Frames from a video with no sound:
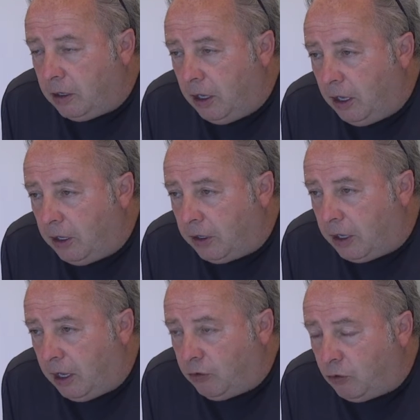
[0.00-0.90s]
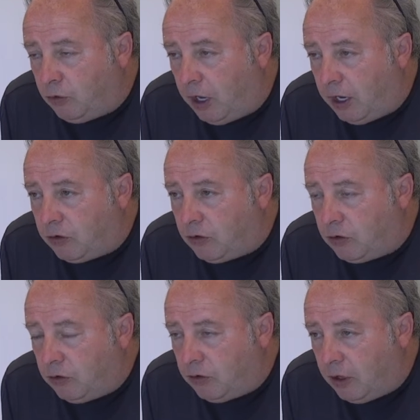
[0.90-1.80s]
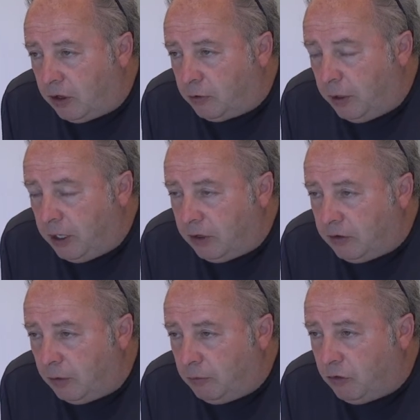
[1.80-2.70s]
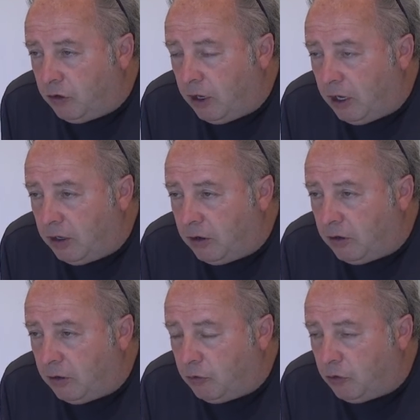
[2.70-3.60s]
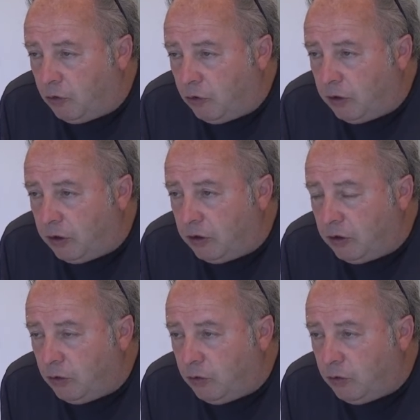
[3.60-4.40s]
the council tax because that's been exempt, and I'm sure you can do